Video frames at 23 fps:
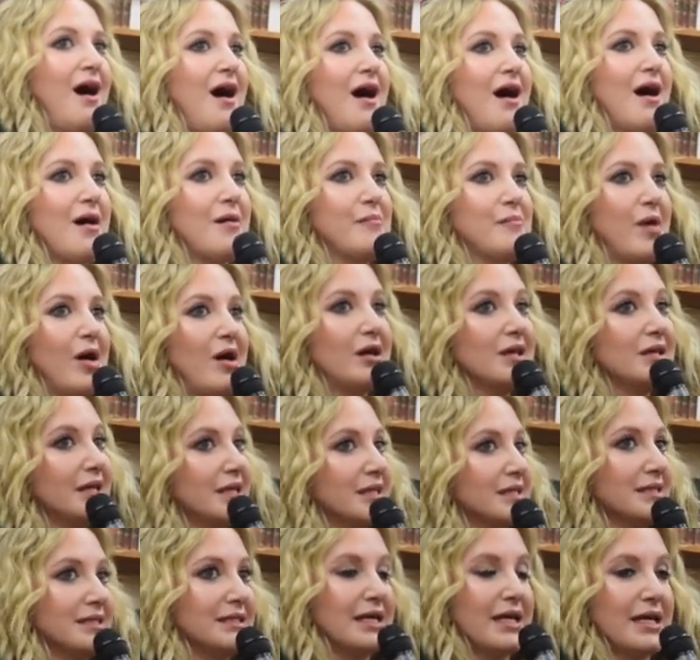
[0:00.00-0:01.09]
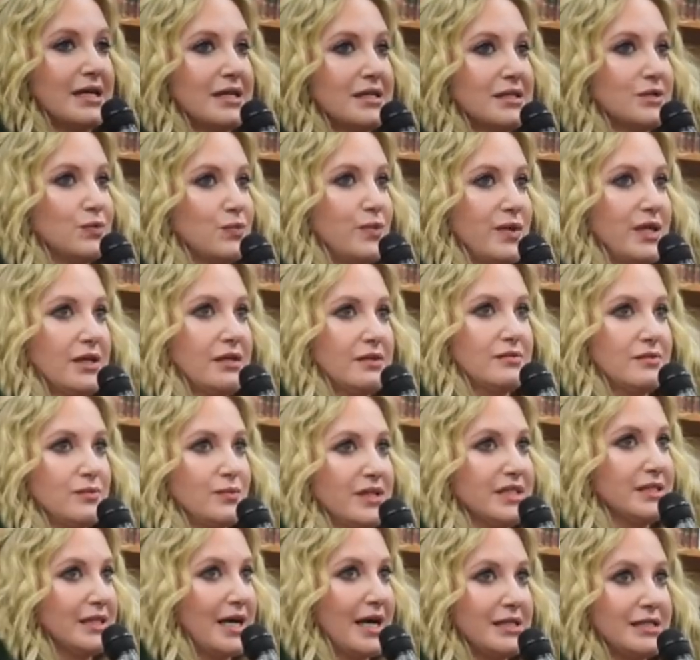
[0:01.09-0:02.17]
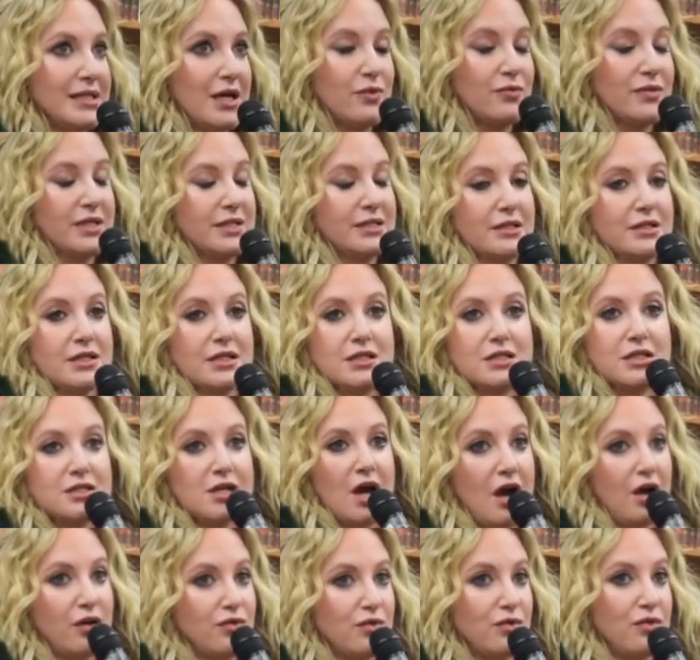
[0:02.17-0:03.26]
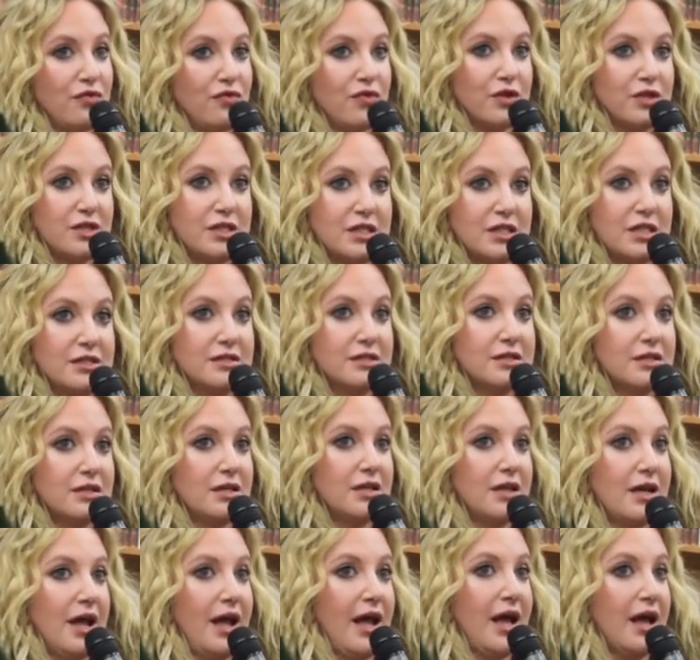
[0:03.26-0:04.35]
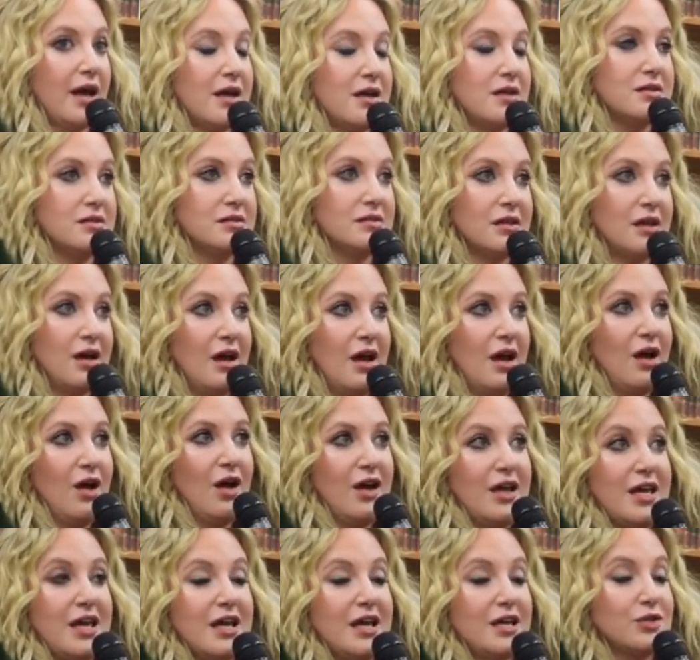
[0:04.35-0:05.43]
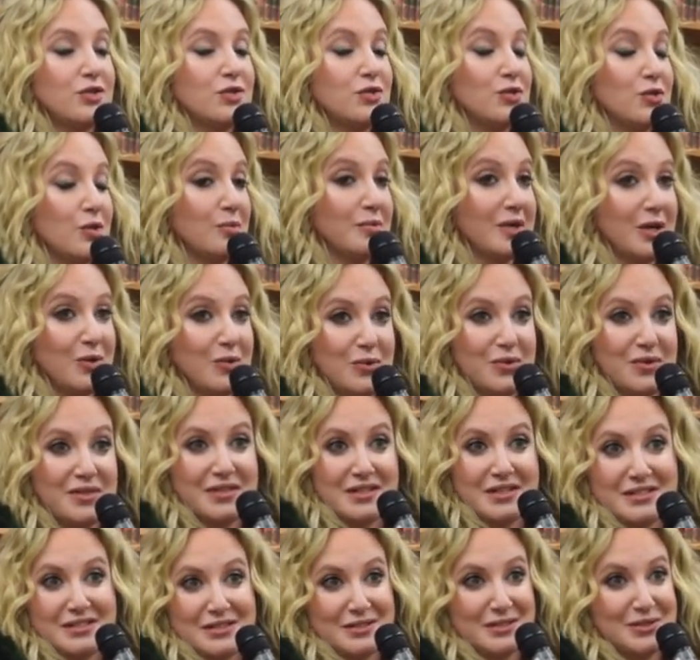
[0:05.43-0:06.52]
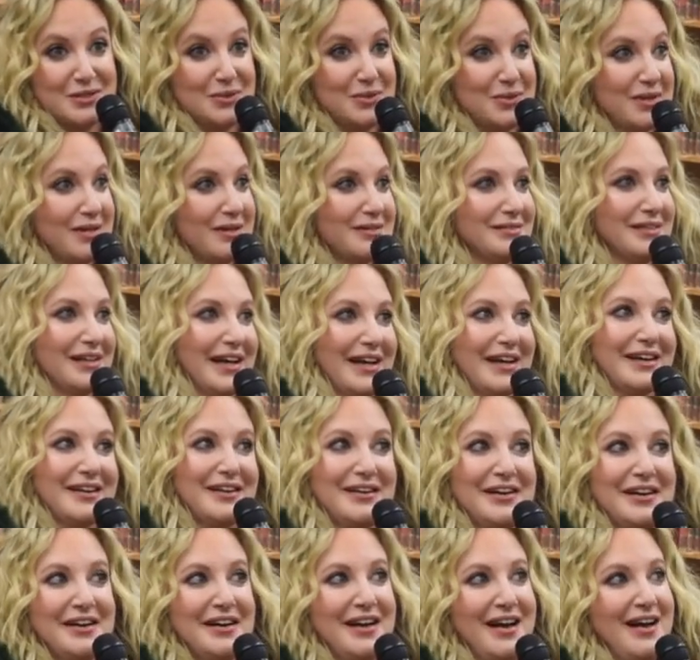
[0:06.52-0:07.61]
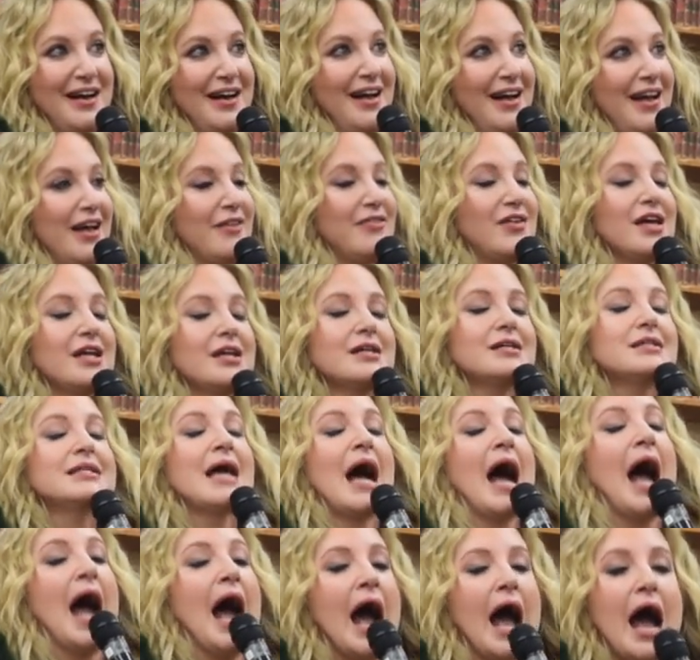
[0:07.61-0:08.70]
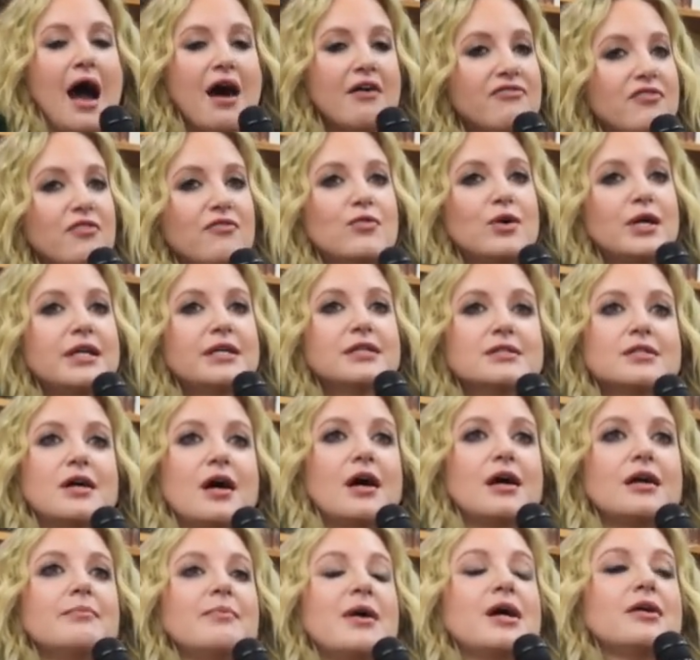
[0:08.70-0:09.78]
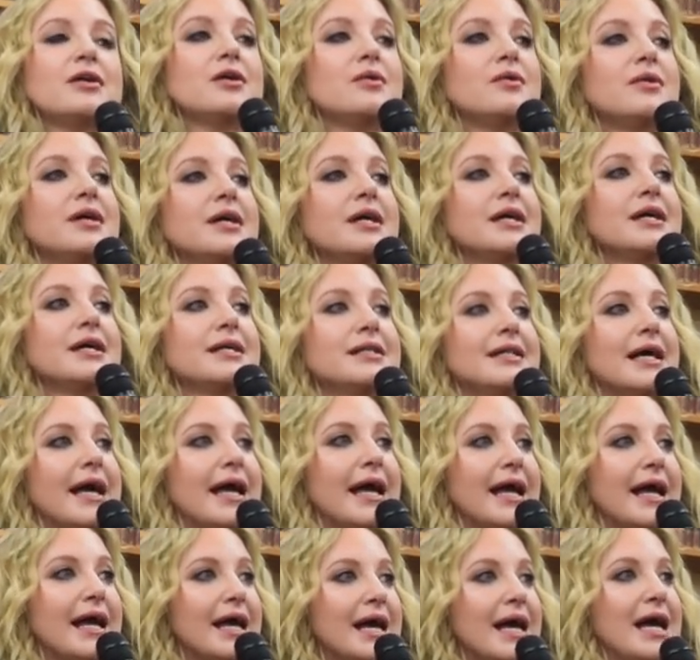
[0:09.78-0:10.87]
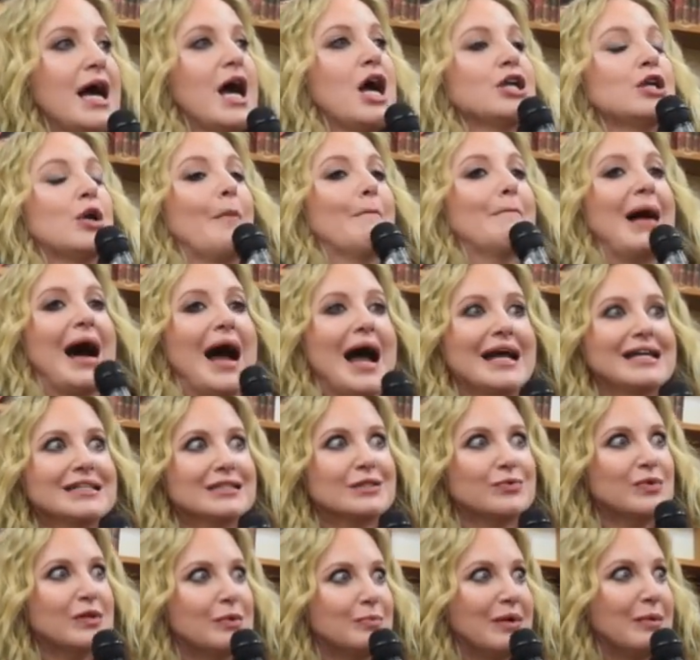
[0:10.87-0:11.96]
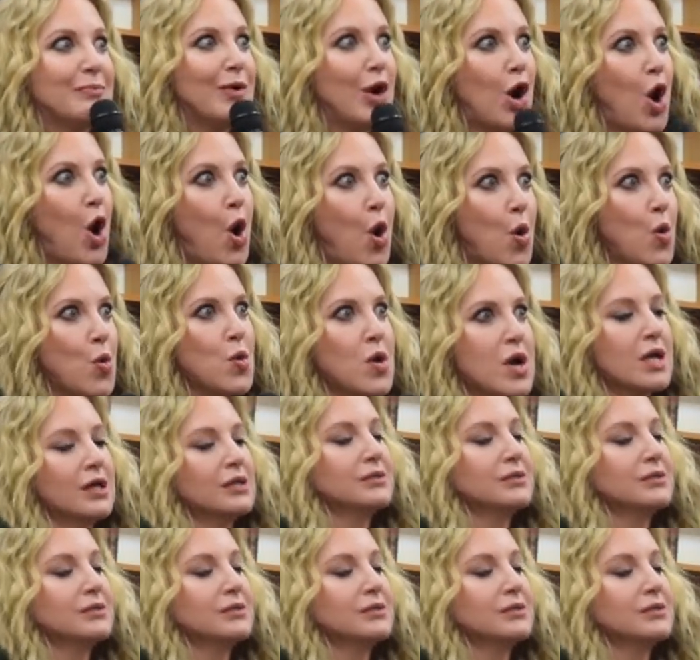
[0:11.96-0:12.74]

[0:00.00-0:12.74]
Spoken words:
all I can say is we sat down recently to talk through the first season, and he has so many cool things in store. Like, if he does half of what he's talking about doing, like, your minds will be blown.